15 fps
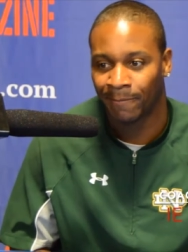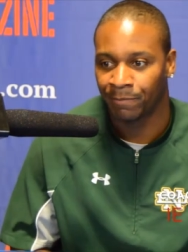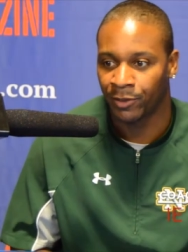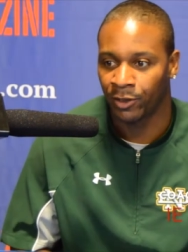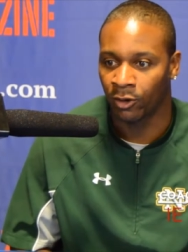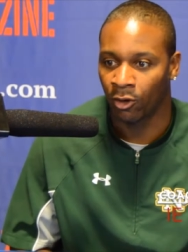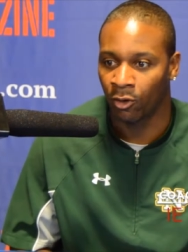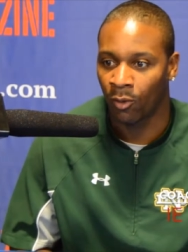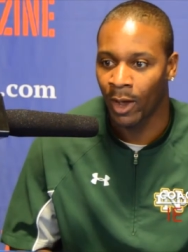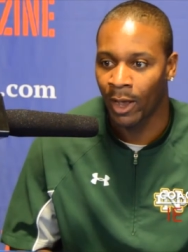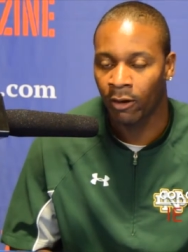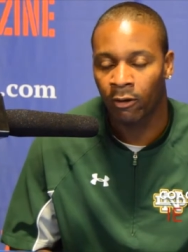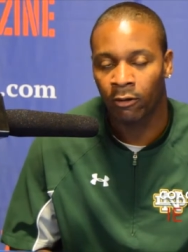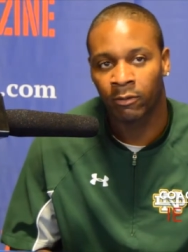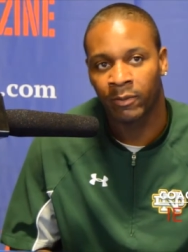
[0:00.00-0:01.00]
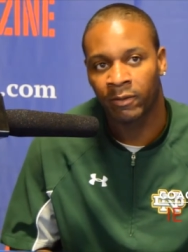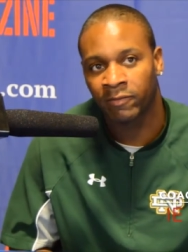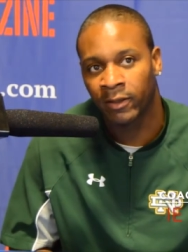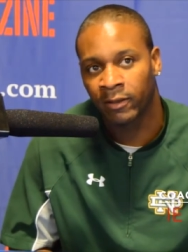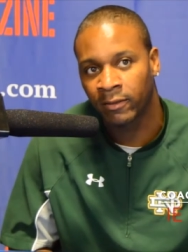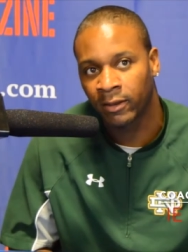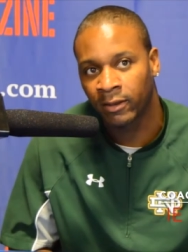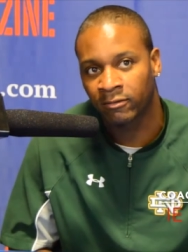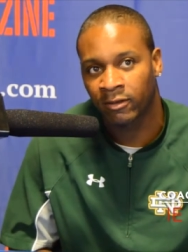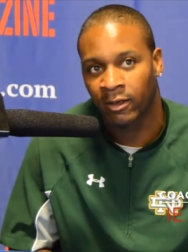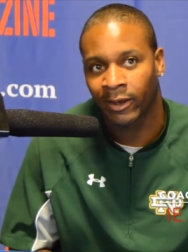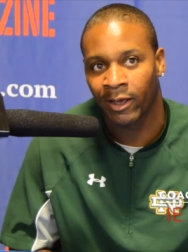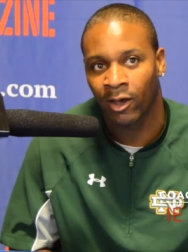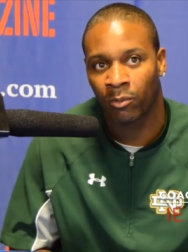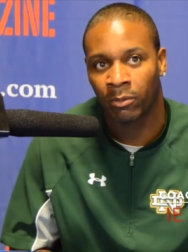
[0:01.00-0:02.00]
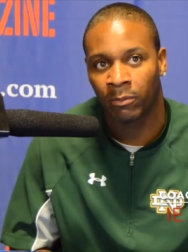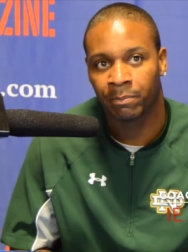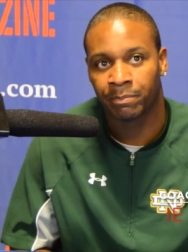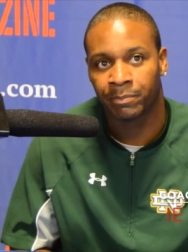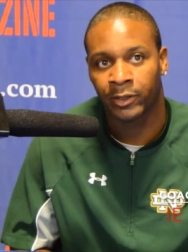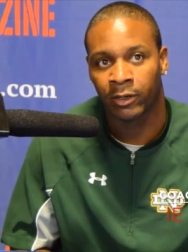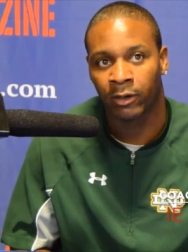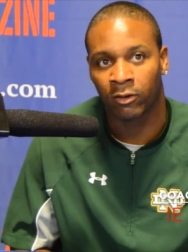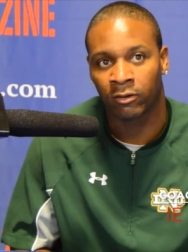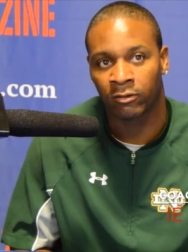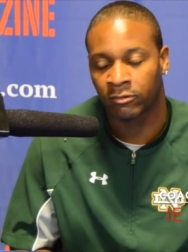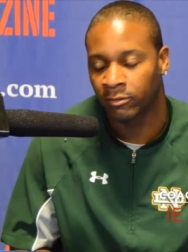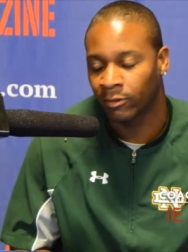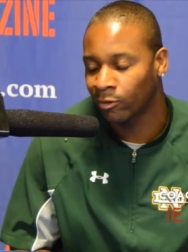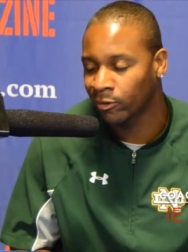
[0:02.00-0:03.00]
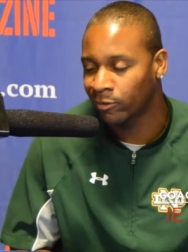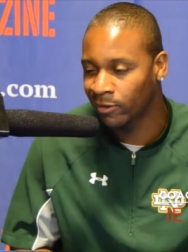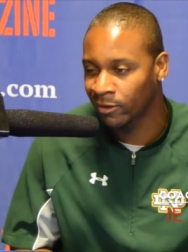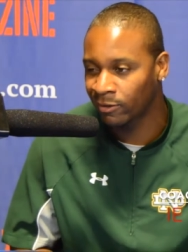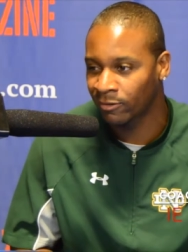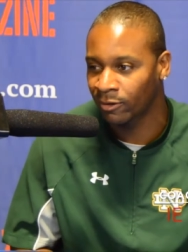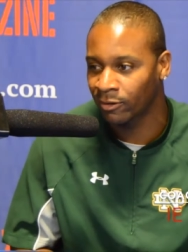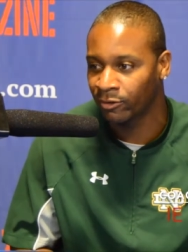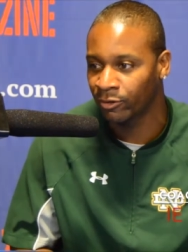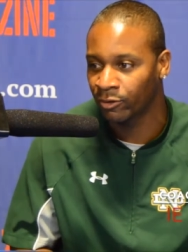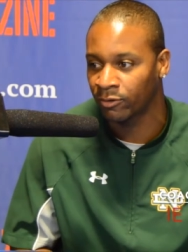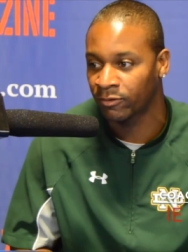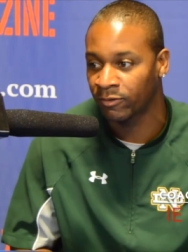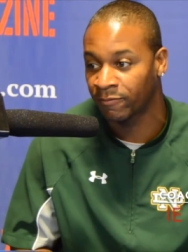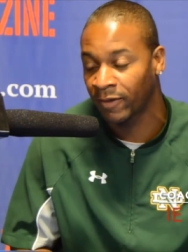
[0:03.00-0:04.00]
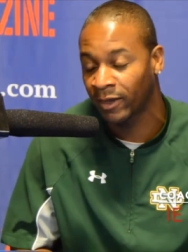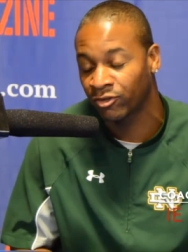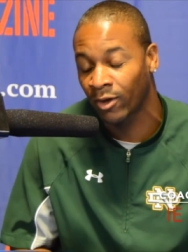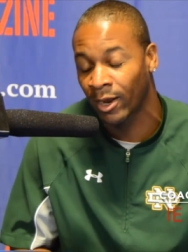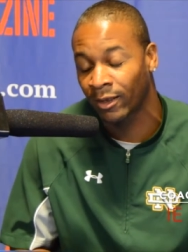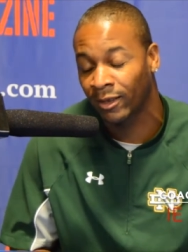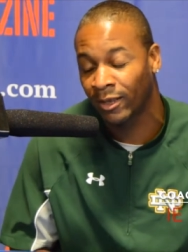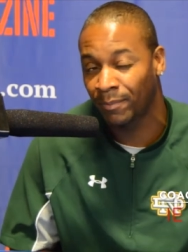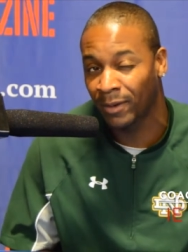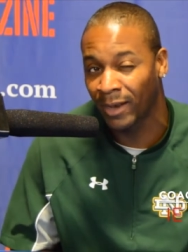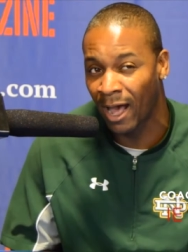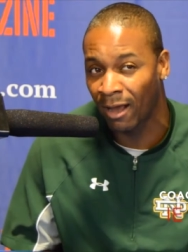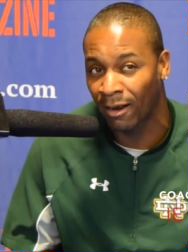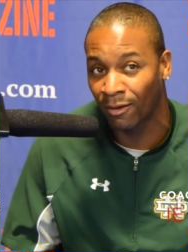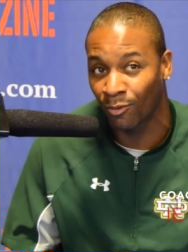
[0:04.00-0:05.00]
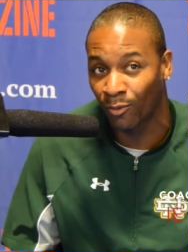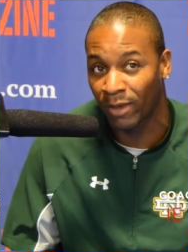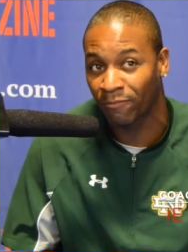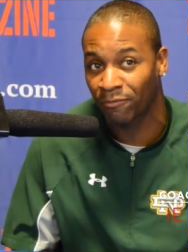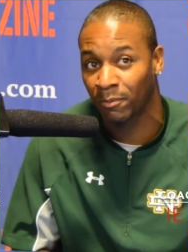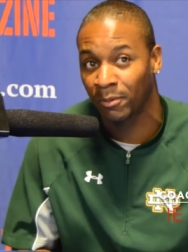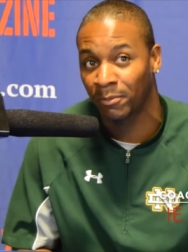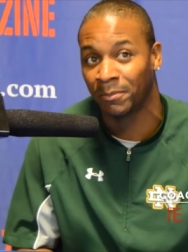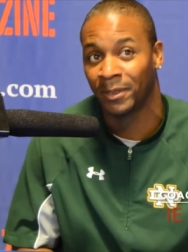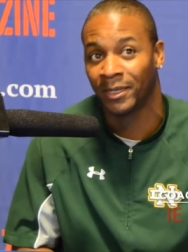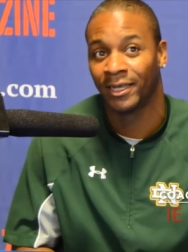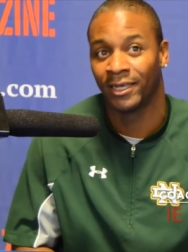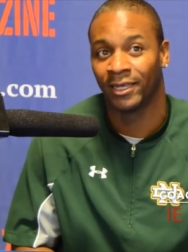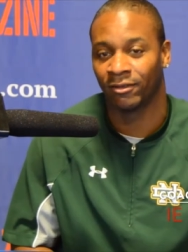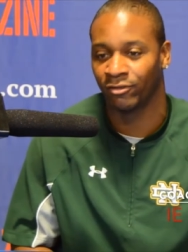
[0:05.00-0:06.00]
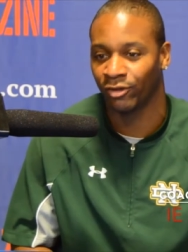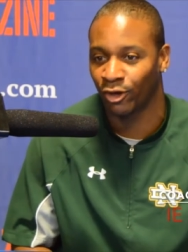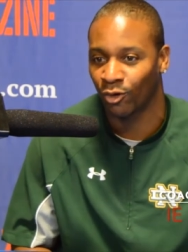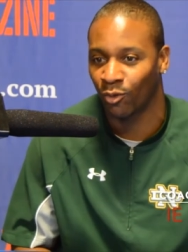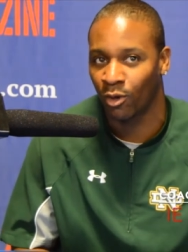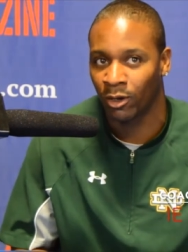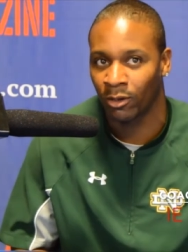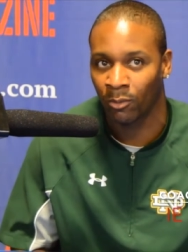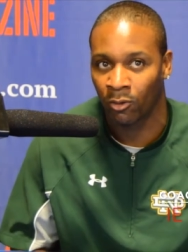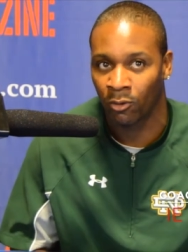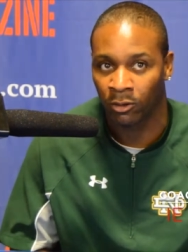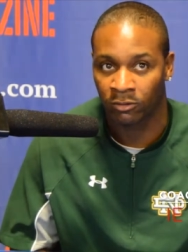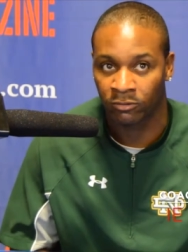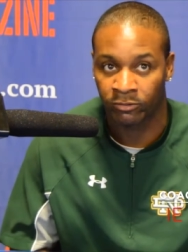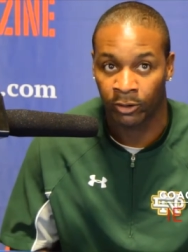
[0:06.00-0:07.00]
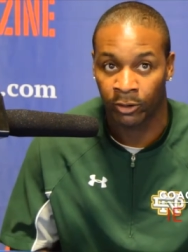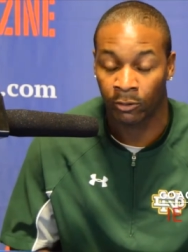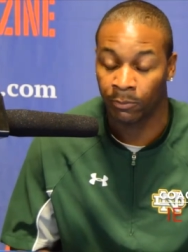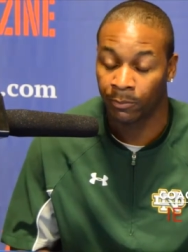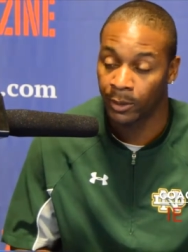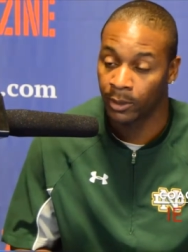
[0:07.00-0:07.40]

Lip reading: why hurt them if they think it's going to help them? Because the only thing it's going to do is, if I try to keep it away from them, is they're going to want it more. So